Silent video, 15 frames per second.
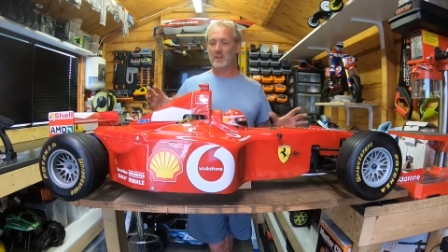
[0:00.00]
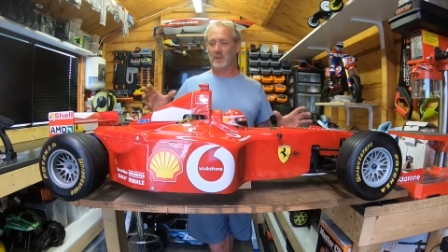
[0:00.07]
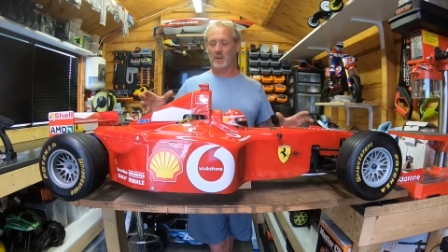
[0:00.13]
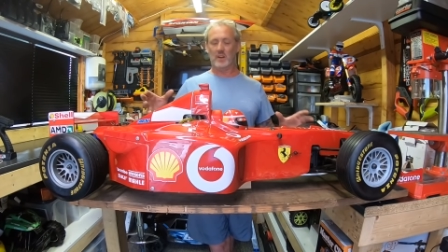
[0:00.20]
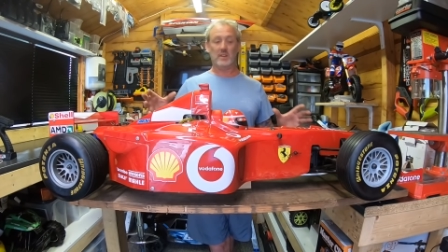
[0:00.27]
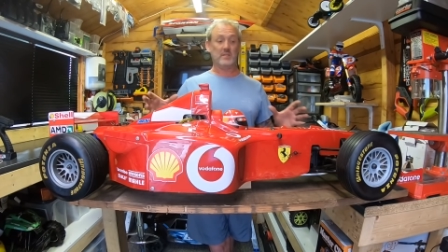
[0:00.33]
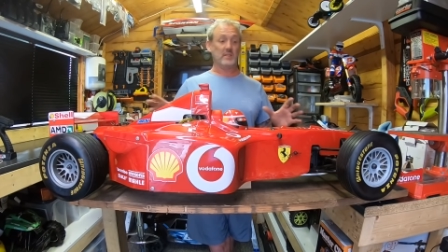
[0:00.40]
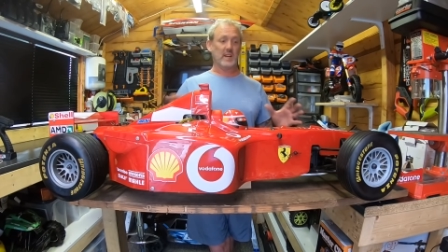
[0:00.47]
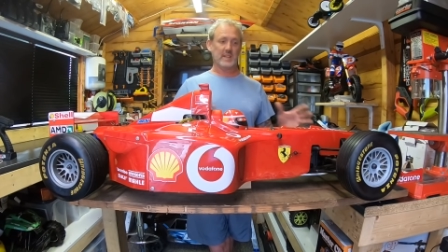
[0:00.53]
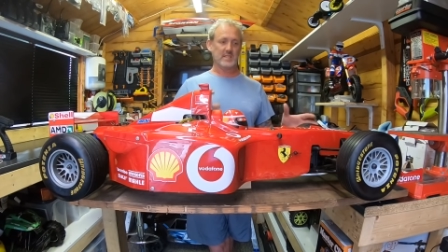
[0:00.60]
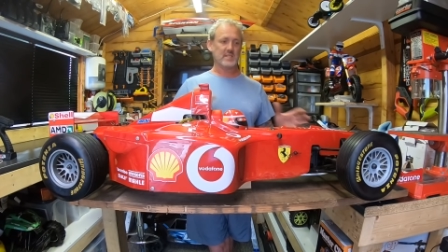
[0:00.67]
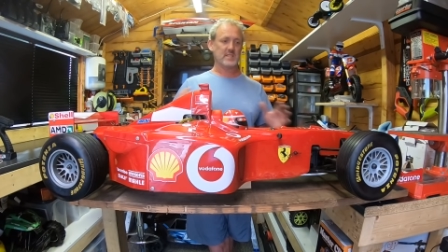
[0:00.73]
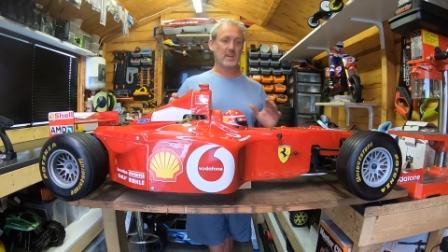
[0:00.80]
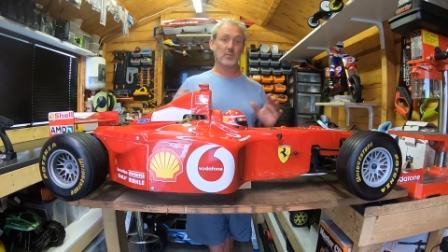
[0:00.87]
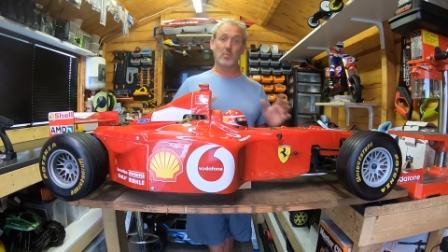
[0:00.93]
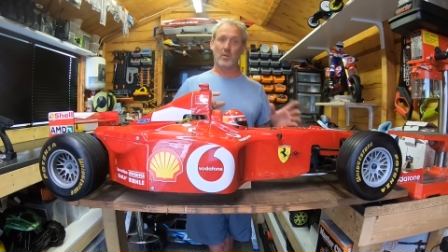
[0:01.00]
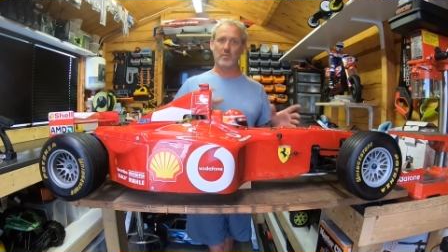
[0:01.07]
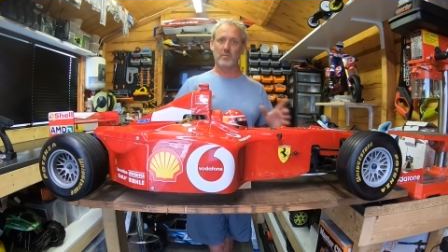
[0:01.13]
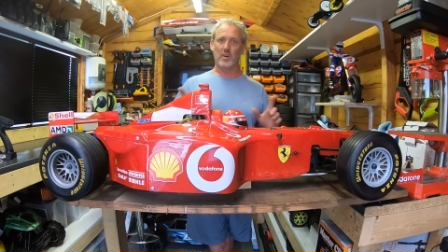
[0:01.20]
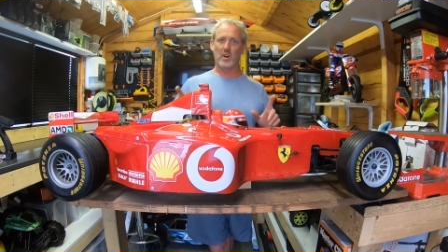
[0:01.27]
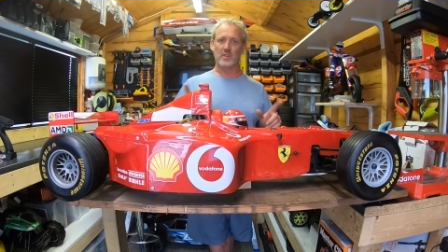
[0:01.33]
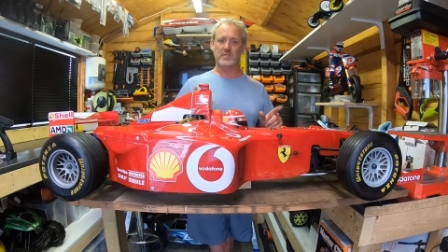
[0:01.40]
as I said,
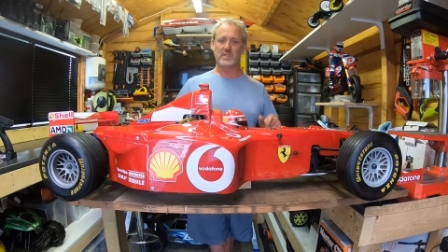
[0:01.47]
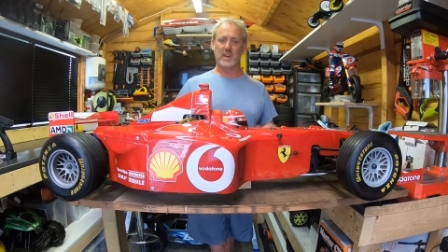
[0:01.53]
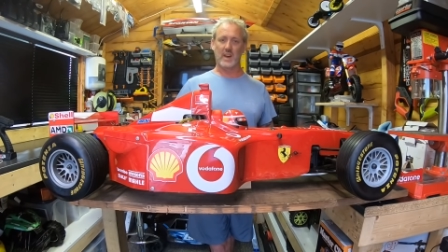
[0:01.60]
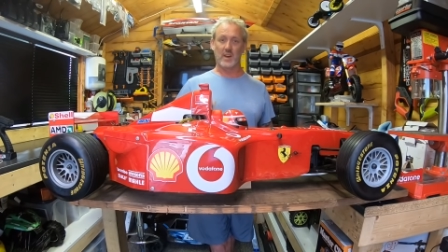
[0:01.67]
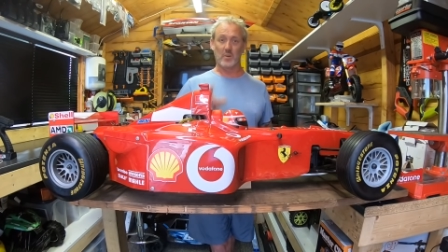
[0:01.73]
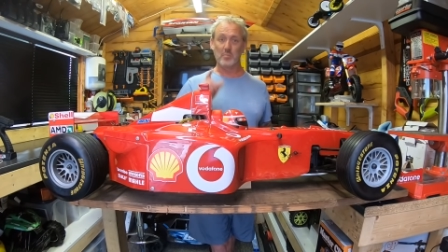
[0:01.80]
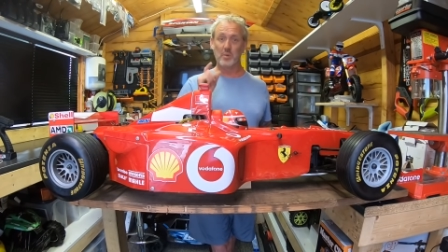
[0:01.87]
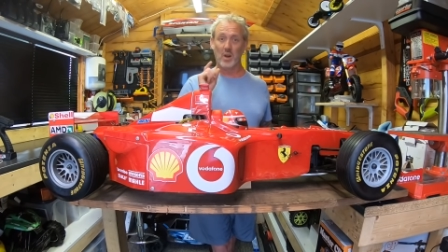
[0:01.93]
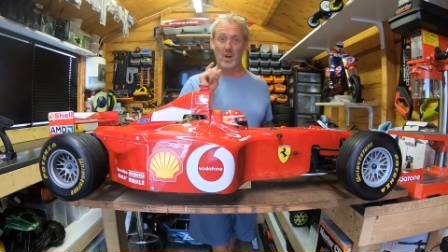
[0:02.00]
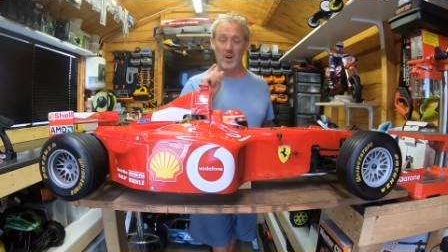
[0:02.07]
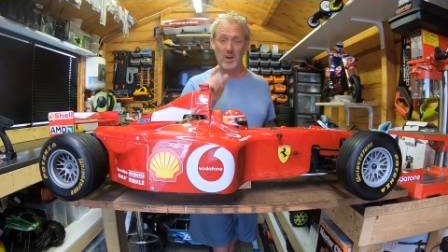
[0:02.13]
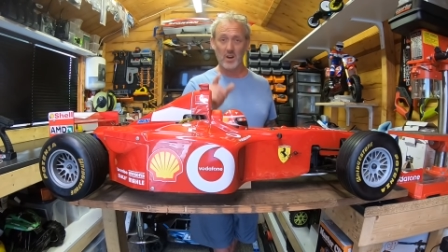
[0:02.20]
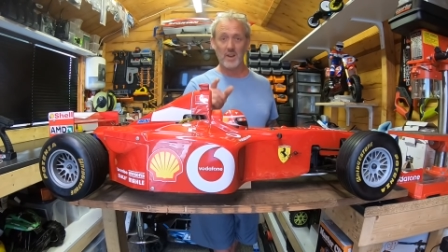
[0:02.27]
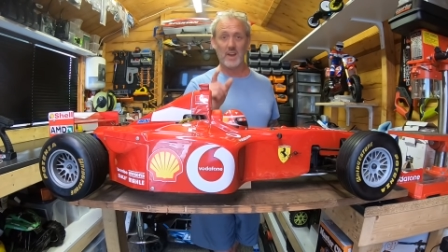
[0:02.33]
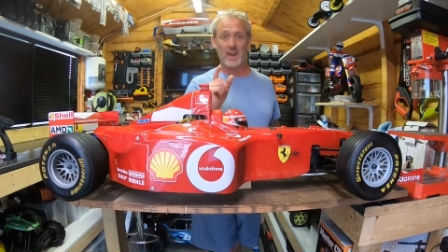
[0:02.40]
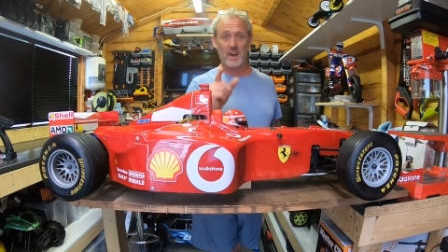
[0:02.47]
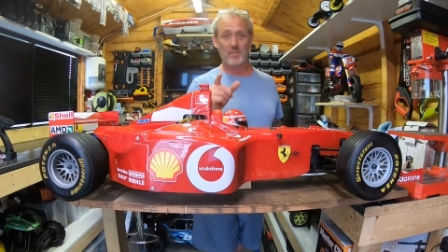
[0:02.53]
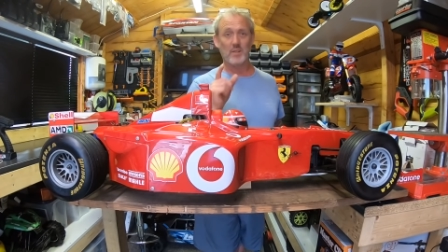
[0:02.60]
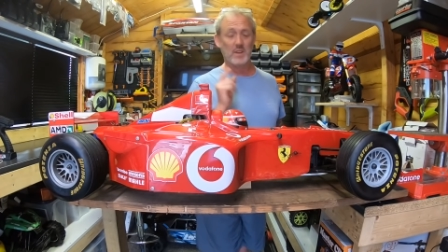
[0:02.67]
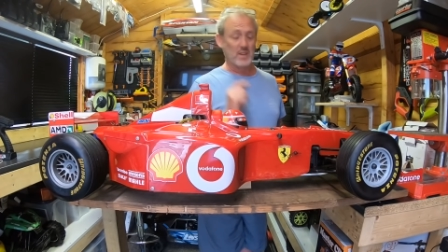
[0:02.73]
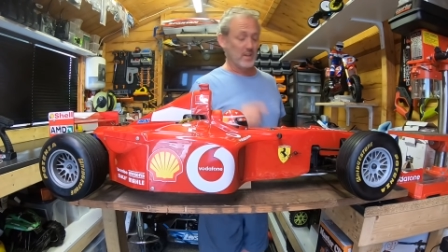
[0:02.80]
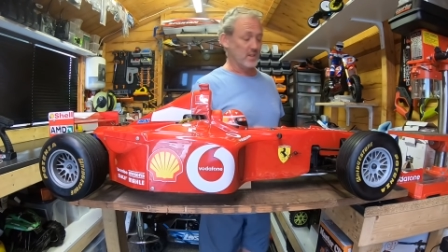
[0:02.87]
1.5 scale, but I have
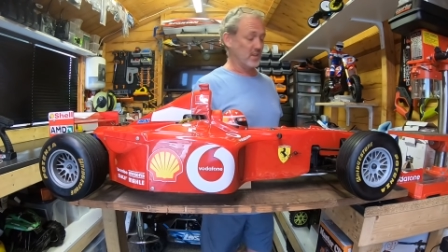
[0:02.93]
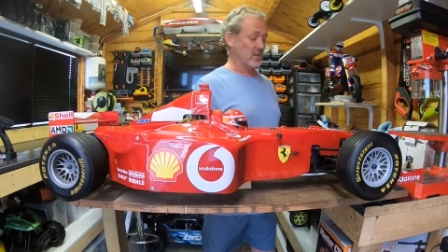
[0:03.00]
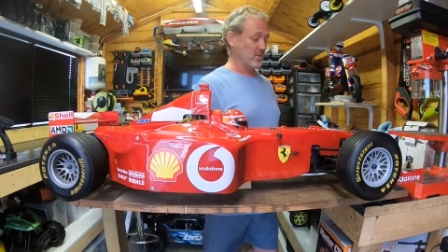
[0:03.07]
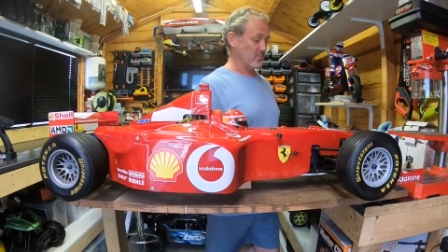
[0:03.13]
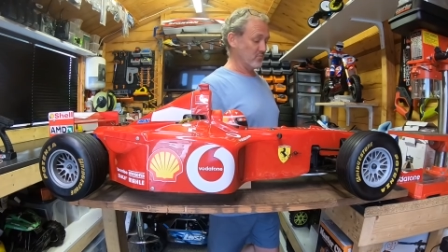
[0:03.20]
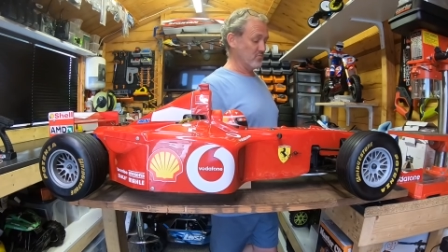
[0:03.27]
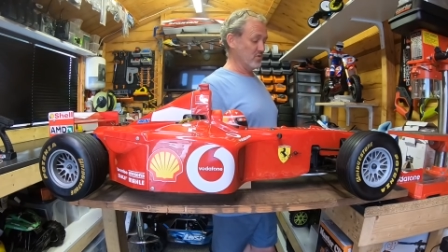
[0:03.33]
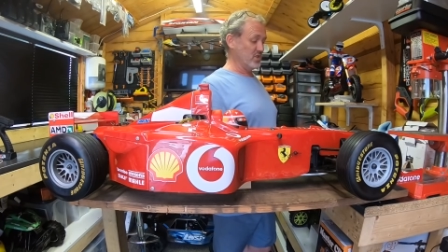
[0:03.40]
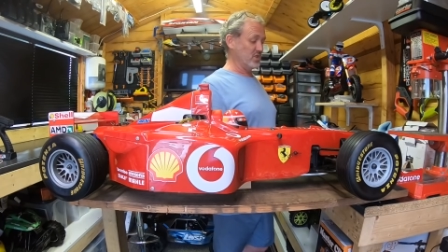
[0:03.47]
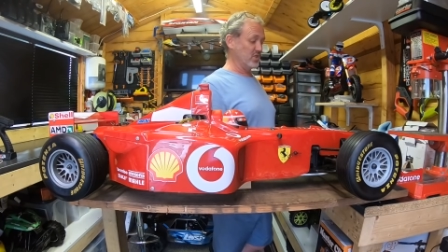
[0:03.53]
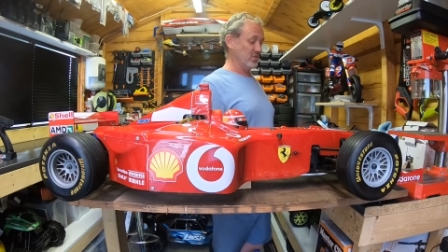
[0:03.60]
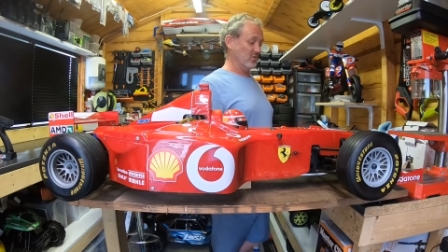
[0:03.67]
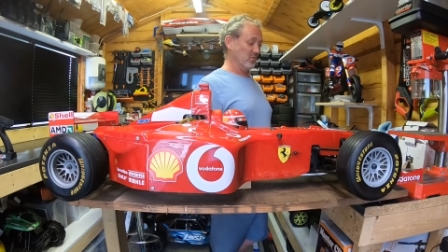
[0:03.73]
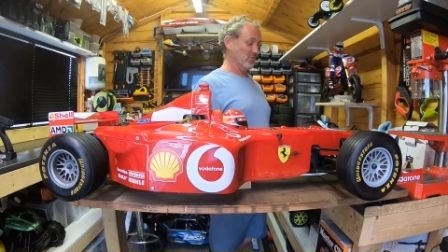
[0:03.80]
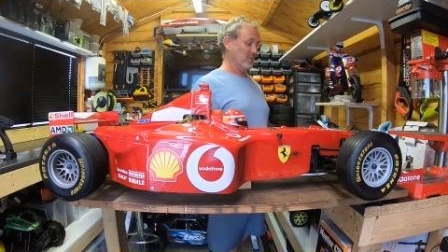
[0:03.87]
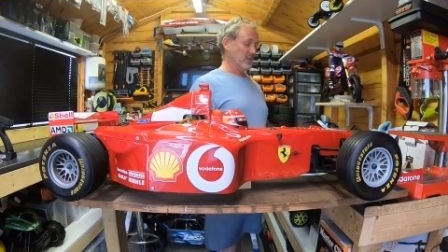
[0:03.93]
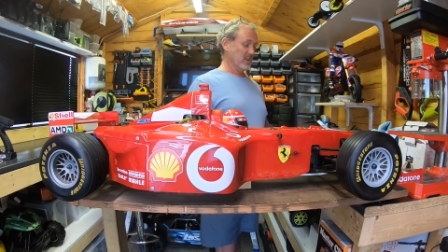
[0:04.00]
the original